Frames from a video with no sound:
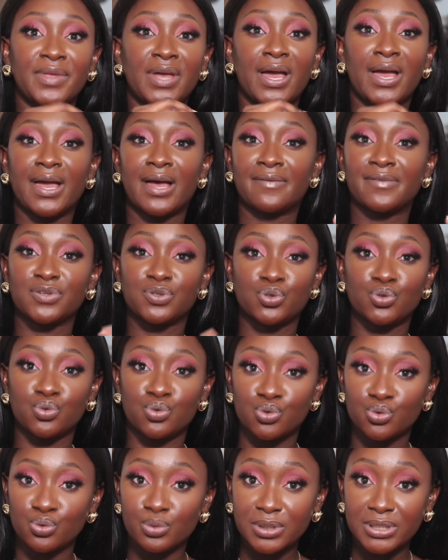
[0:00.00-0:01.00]
I have a
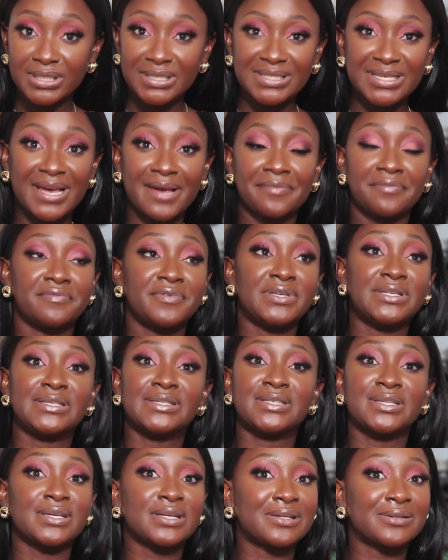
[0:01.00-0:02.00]
to-do list every
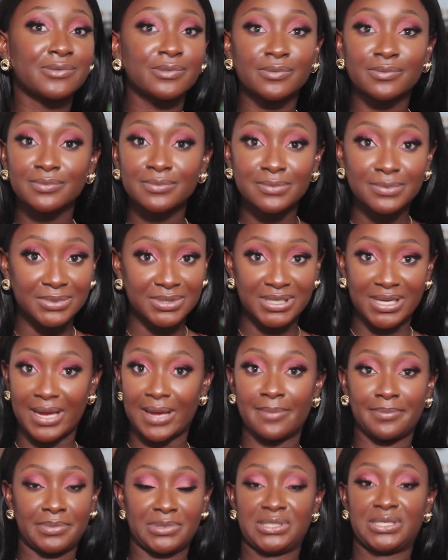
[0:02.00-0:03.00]
single
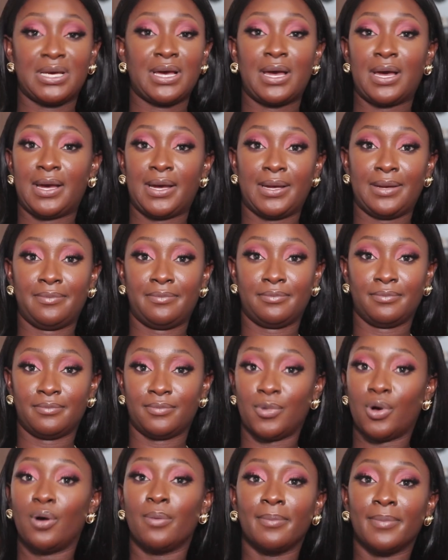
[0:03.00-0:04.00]
damn time
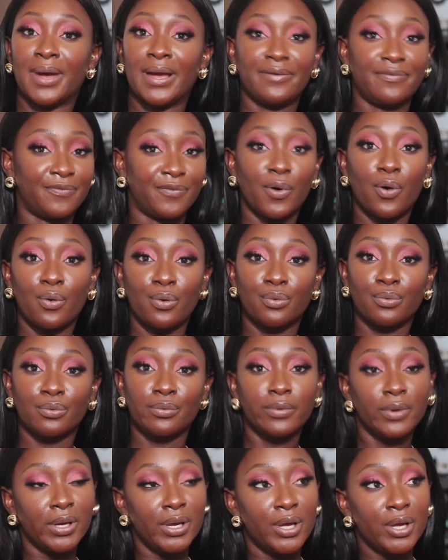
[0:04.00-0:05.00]
on my
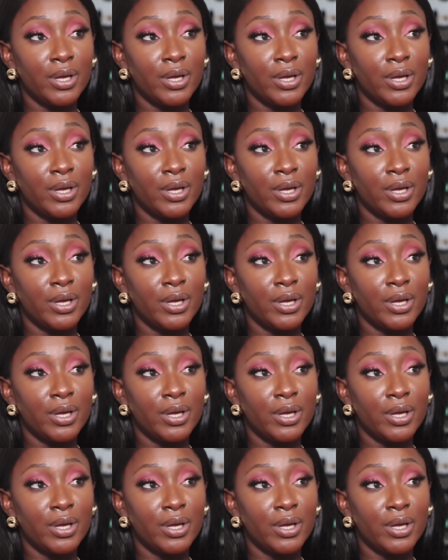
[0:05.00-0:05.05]
phone.